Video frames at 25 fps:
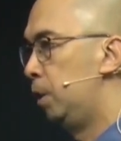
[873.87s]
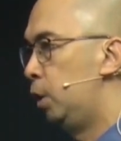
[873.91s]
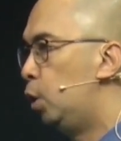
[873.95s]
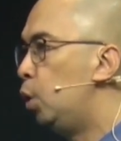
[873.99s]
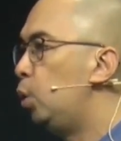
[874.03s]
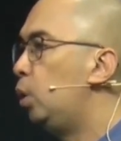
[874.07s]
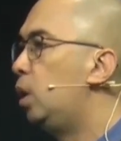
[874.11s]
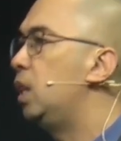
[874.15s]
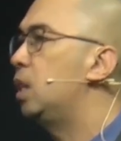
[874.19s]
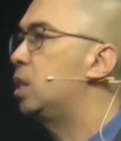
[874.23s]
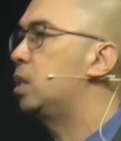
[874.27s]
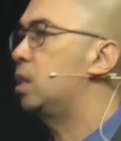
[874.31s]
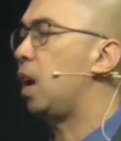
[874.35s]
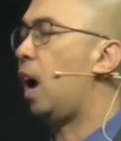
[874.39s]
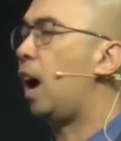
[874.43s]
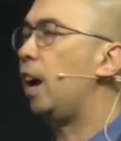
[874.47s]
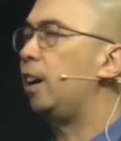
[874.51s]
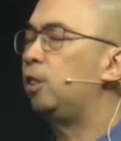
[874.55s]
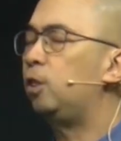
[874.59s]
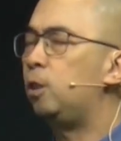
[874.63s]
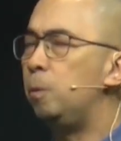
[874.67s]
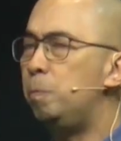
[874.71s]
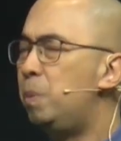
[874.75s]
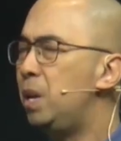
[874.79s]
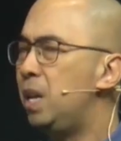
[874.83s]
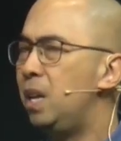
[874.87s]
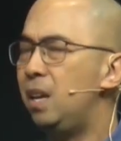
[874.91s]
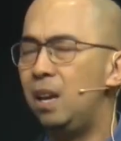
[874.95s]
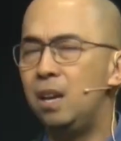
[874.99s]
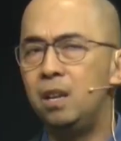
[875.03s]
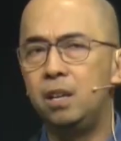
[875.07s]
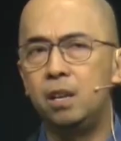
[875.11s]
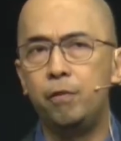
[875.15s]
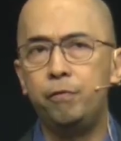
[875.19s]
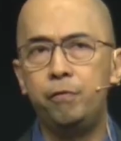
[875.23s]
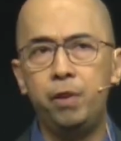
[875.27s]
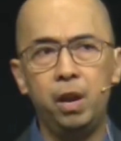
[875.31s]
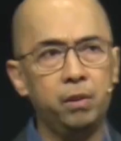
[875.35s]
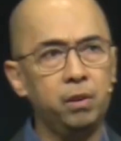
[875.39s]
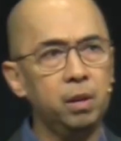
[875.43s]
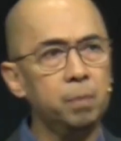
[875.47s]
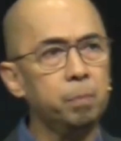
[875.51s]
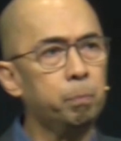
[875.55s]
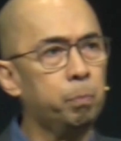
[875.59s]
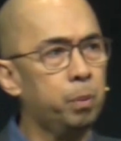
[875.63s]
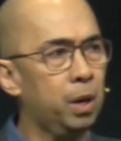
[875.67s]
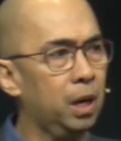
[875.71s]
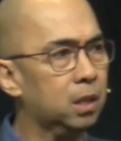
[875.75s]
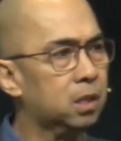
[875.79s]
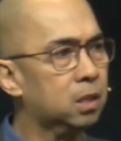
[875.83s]
You desire to be in the very
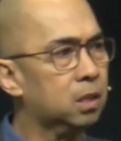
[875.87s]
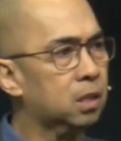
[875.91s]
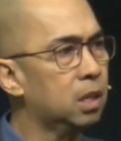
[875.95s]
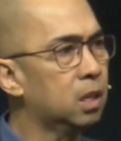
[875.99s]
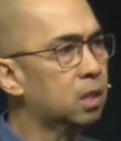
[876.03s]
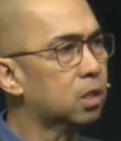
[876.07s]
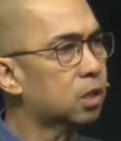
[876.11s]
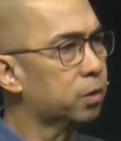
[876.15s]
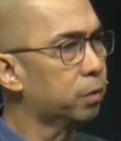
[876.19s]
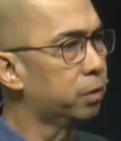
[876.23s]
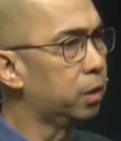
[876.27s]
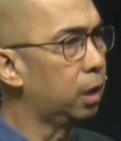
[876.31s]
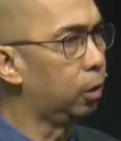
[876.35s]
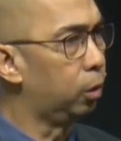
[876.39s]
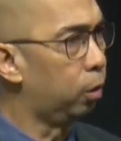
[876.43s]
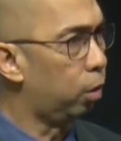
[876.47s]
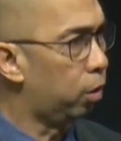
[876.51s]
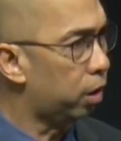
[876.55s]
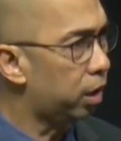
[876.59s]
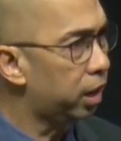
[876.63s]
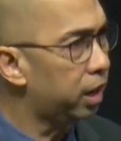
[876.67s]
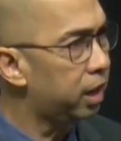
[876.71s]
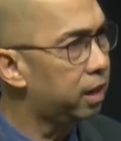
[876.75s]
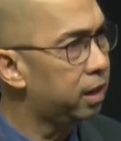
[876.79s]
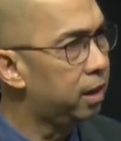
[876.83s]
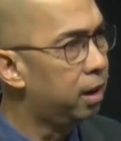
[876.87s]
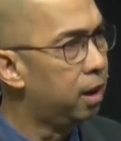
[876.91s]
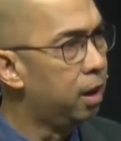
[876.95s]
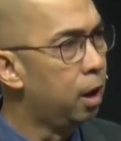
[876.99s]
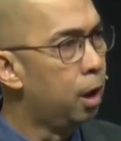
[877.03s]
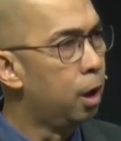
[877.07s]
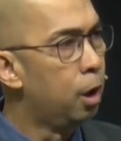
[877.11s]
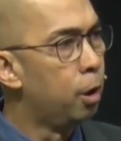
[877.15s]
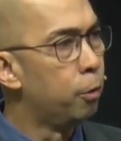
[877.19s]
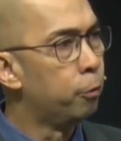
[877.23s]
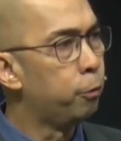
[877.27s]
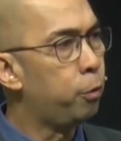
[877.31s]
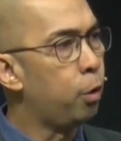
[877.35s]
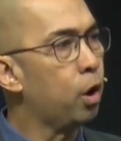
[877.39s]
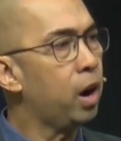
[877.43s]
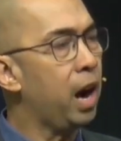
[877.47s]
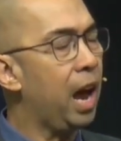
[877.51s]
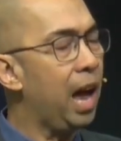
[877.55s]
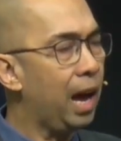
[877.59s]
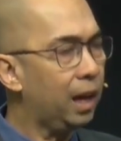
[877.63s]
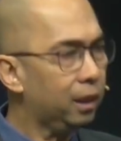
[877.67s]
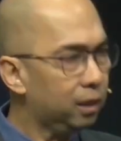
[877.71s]
presence of the Lord. For